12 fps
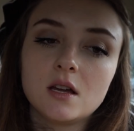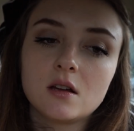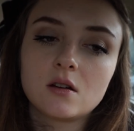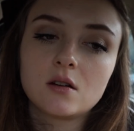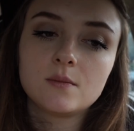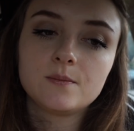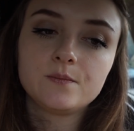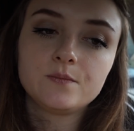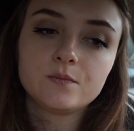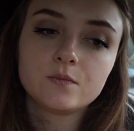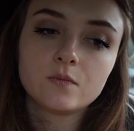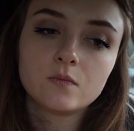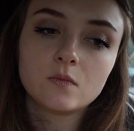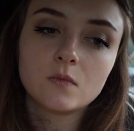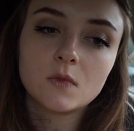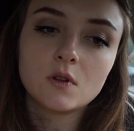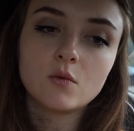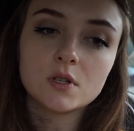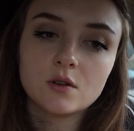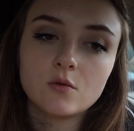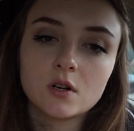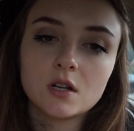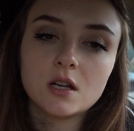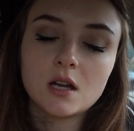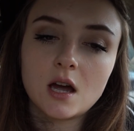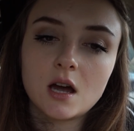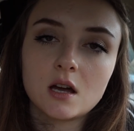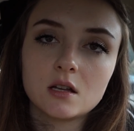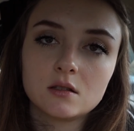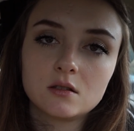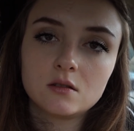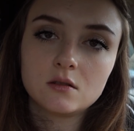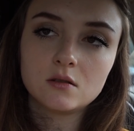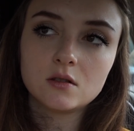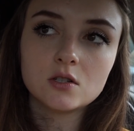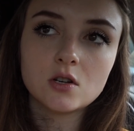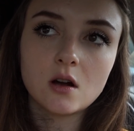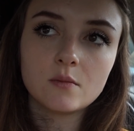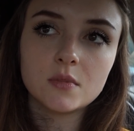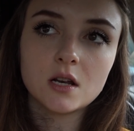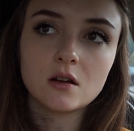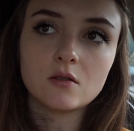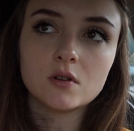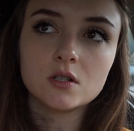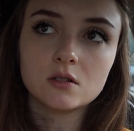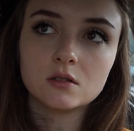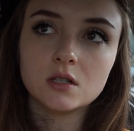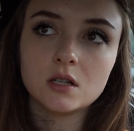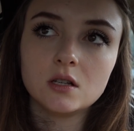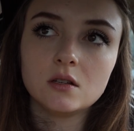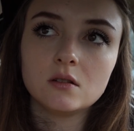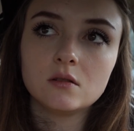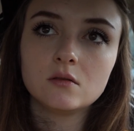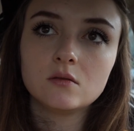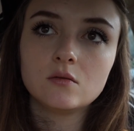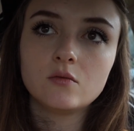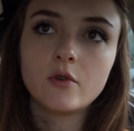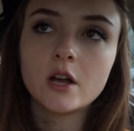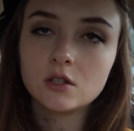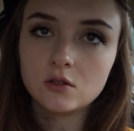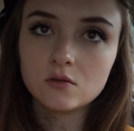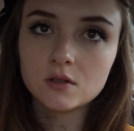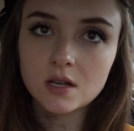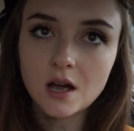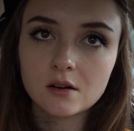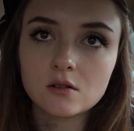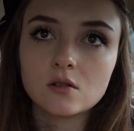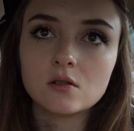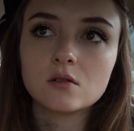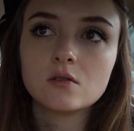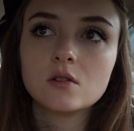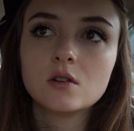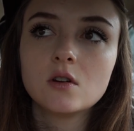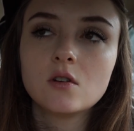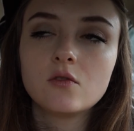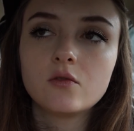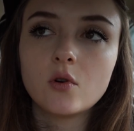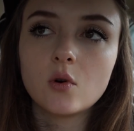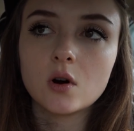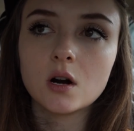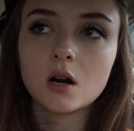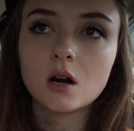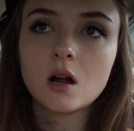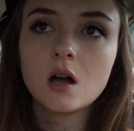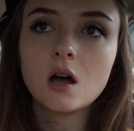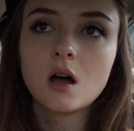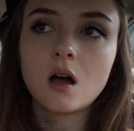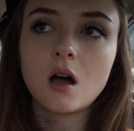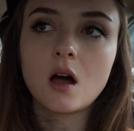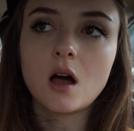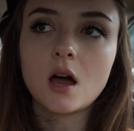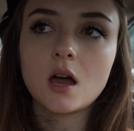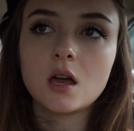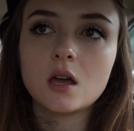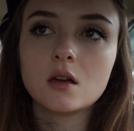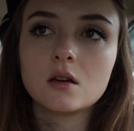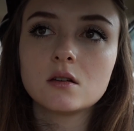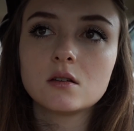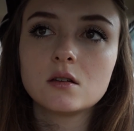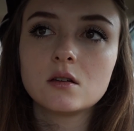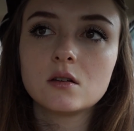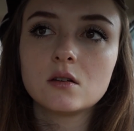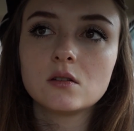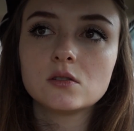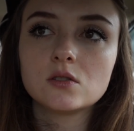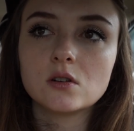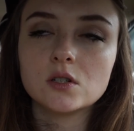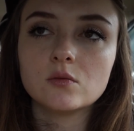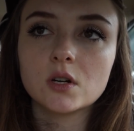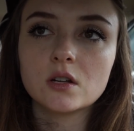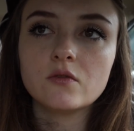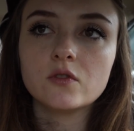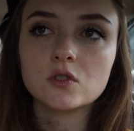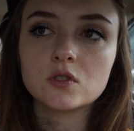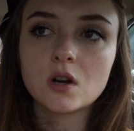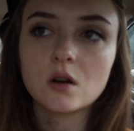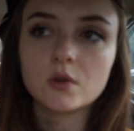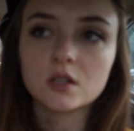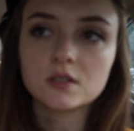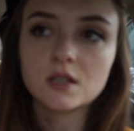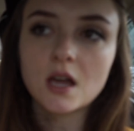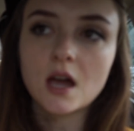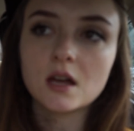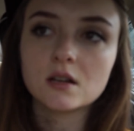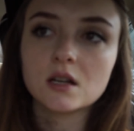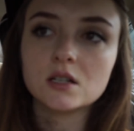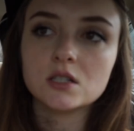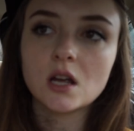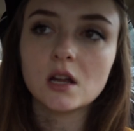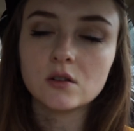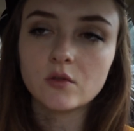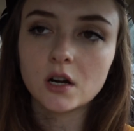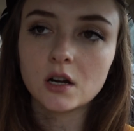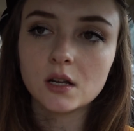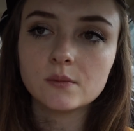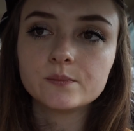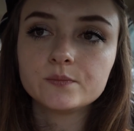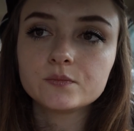like wasn't working at the job that I originally went to Seattle for, I started working for Starbucks again in January.